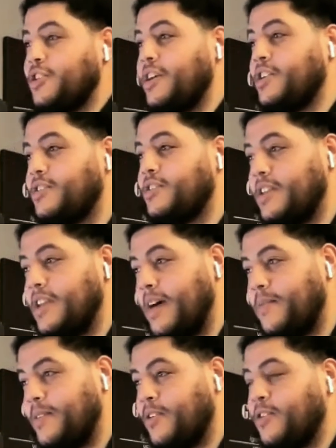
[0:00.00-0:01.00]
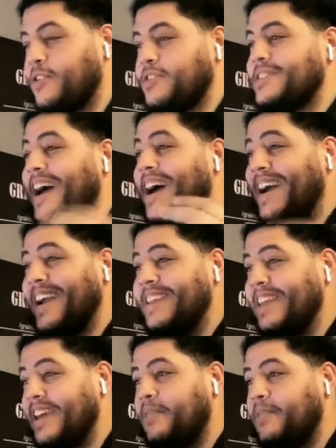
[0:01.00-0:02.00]
usually a good denominator or a
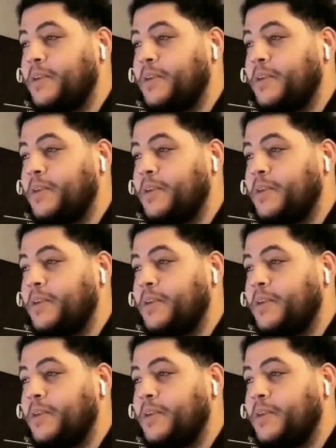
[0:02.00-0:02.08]
sign that